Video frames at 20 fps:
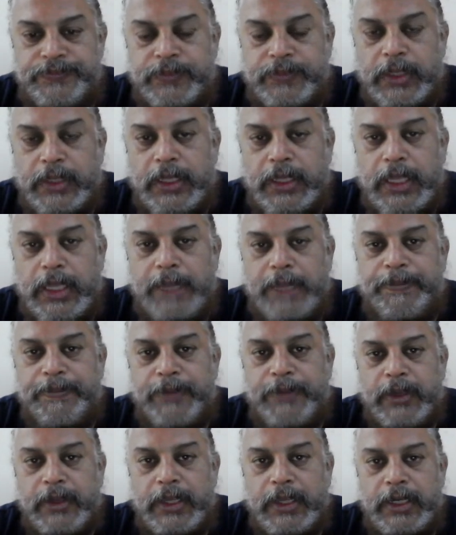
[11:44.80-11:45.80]
If
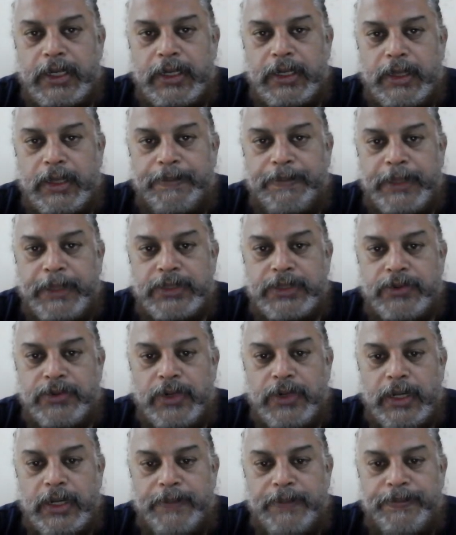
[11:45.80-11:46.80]
in
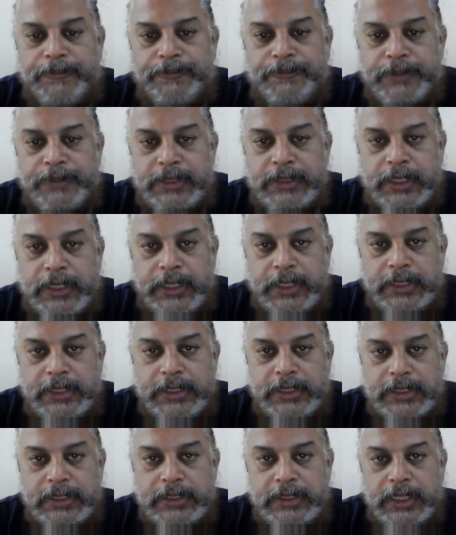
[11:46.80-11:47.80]
pictorial
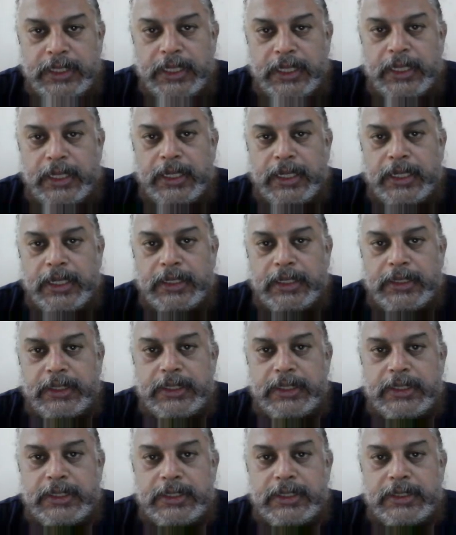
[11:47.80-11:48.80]
presentations,
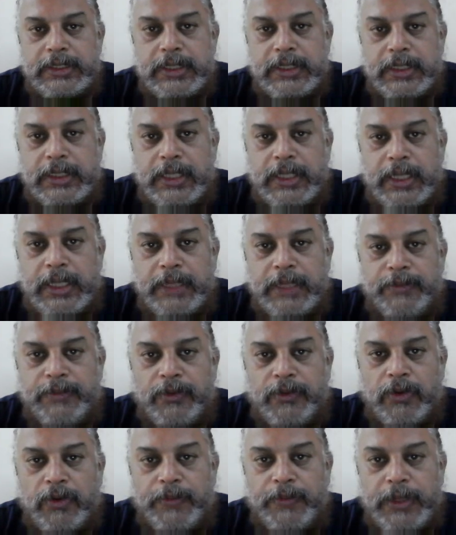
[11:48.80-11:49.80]
this is the
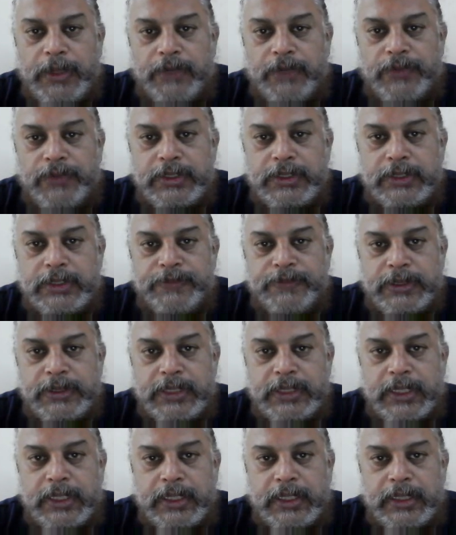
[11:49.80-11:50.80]
hemoglobin which is
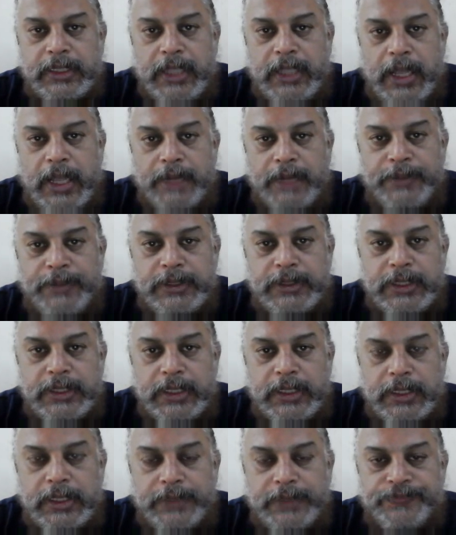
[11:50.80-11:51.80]
present in the
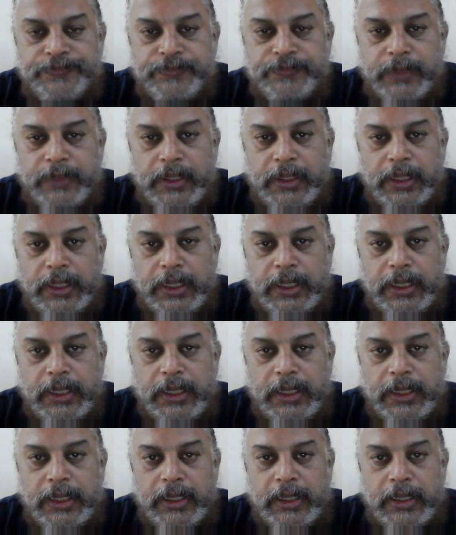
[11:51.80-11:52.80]
RBC.
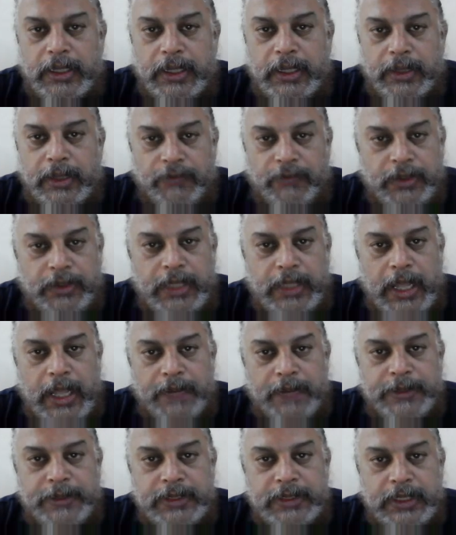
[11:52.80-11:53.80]
When the
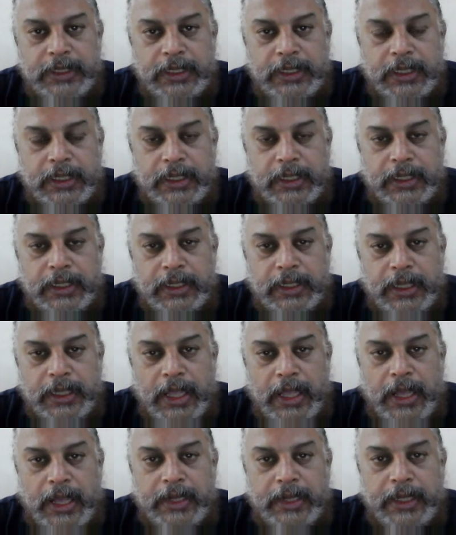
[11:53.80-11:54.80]
RBC
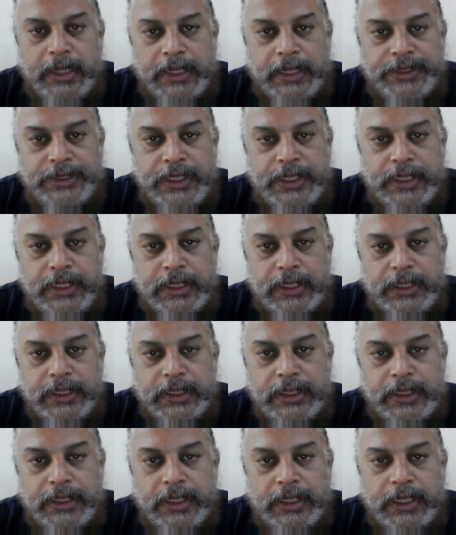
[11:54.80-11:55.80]
are aged,
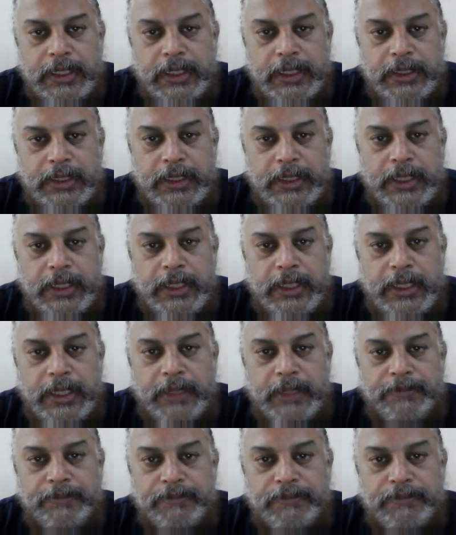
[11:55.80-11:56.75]
the heme